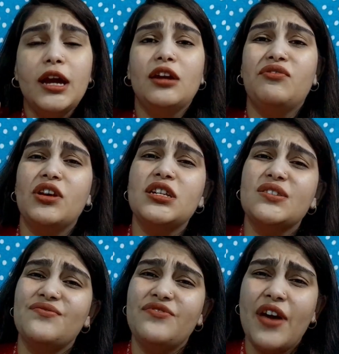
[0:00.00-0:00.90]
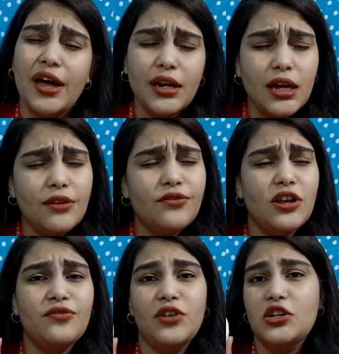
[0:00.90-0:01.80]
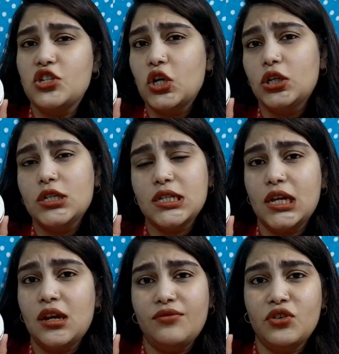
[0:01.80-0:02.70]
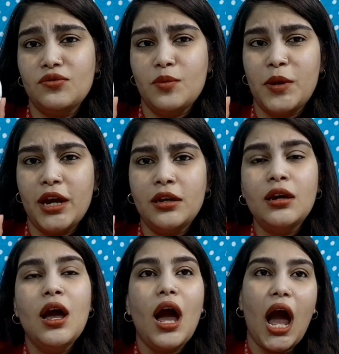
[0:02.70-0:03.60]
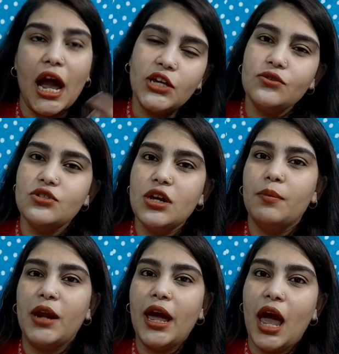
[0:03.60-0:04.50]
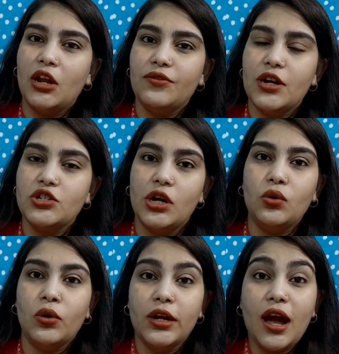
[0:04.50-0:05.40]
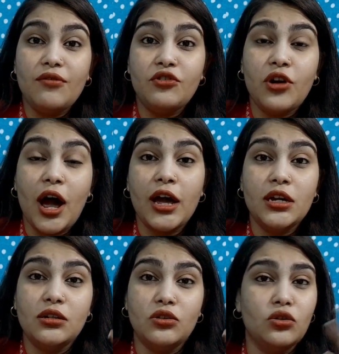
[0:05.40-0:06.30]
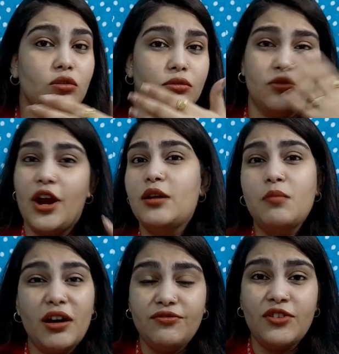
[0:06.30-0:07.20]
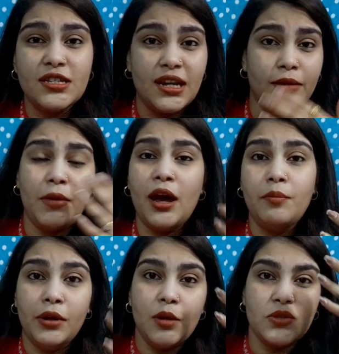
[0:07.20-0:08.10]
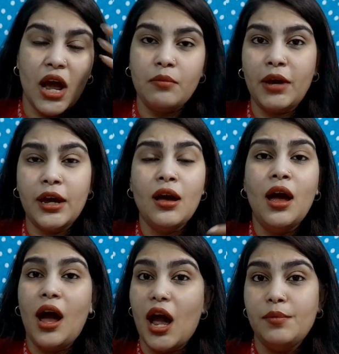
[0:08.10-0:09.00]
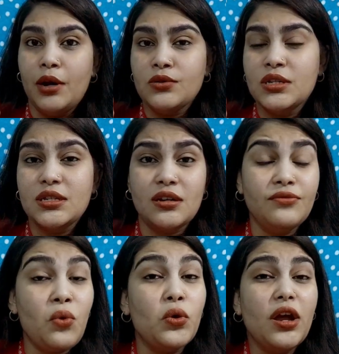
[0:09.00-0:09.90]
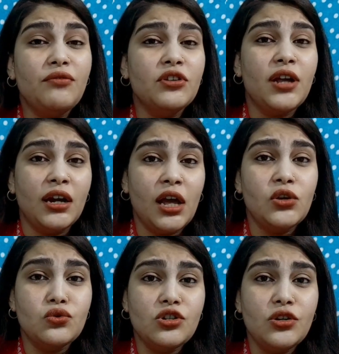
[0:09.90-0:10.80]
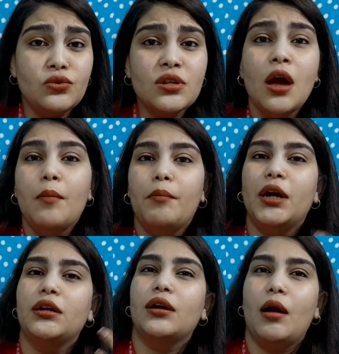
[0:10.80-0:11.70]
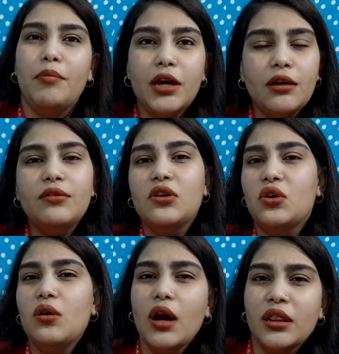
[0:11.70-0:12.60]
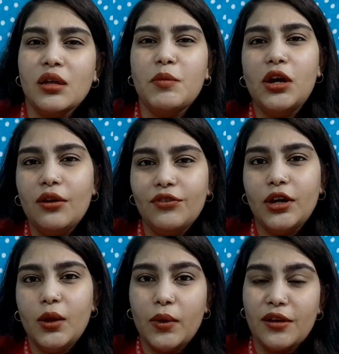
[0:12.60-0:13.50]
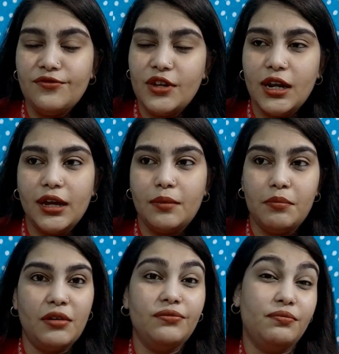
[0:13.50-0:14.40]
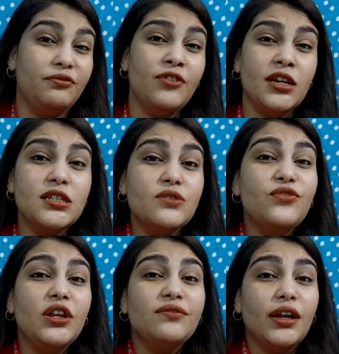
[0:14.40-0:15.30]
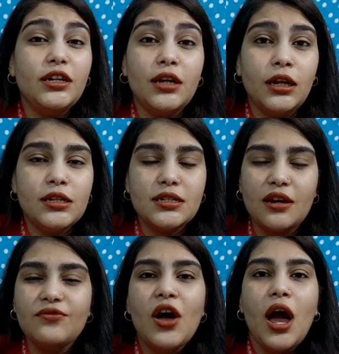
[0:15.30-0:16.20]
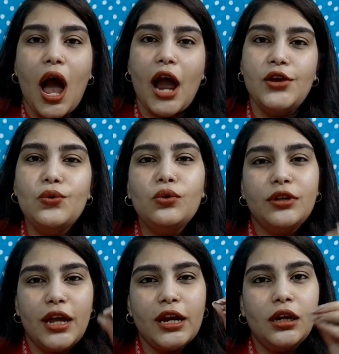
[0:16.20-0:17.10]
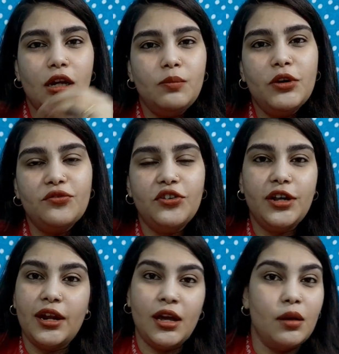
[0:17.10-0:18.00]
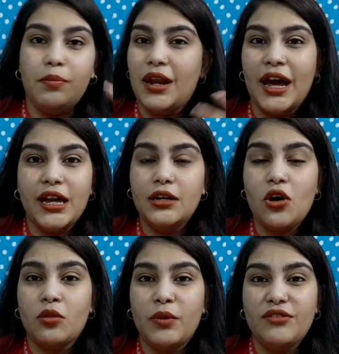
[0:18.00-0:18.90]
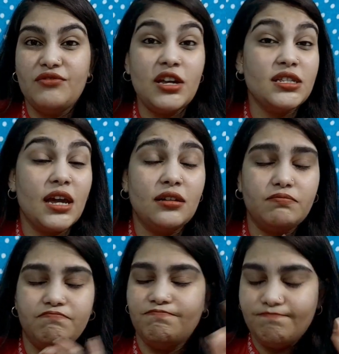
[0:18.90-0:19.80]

It feels very refreshing on the skin after you've applied it. I usually apply aloe vera gel only after I you know thread my face like my upper lips and my eyebrows and stuff only after that I usually use but kabhi you know in the middle of the day when I feel like my face is feeling very dull and stuff I do take a little bit of it and I apply it on my face and